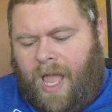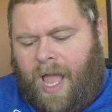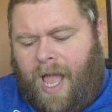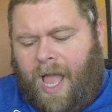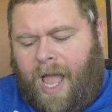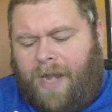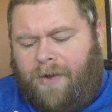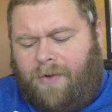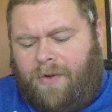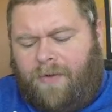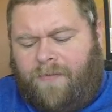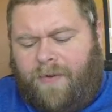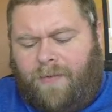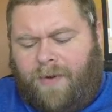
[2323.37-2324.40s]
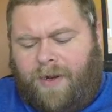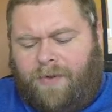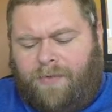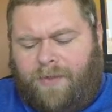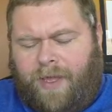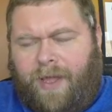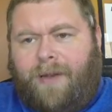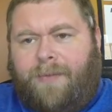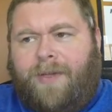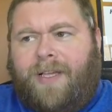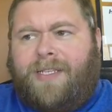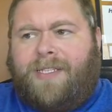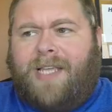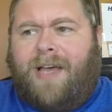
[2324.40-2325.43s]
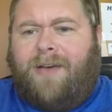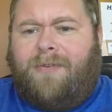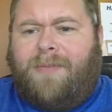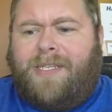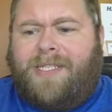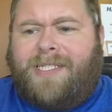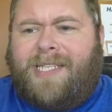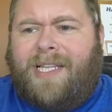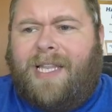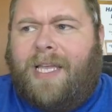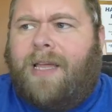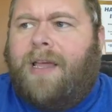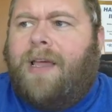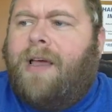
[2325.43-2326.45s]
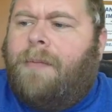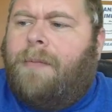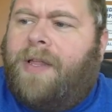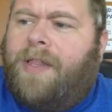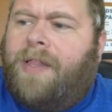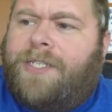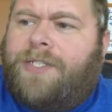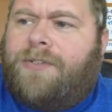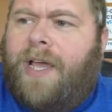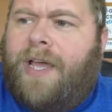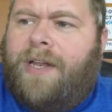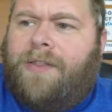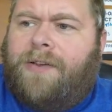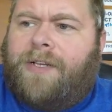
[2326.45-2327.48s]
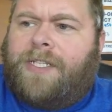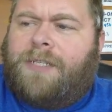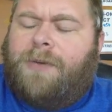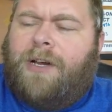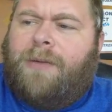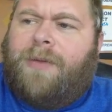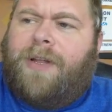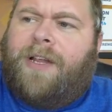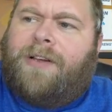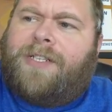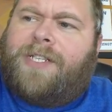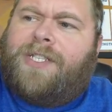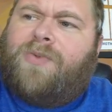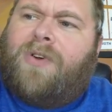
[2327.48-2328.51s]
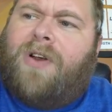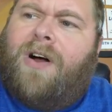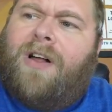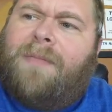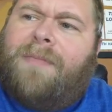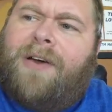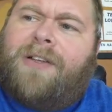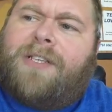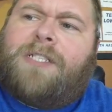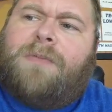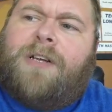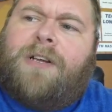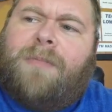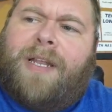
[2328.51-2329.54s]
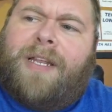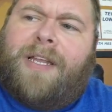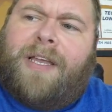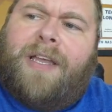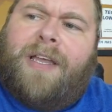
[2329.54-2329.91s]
I don't know if I want to do that, because that would be silly. But let's try another experiment here, since we're all about experimenting.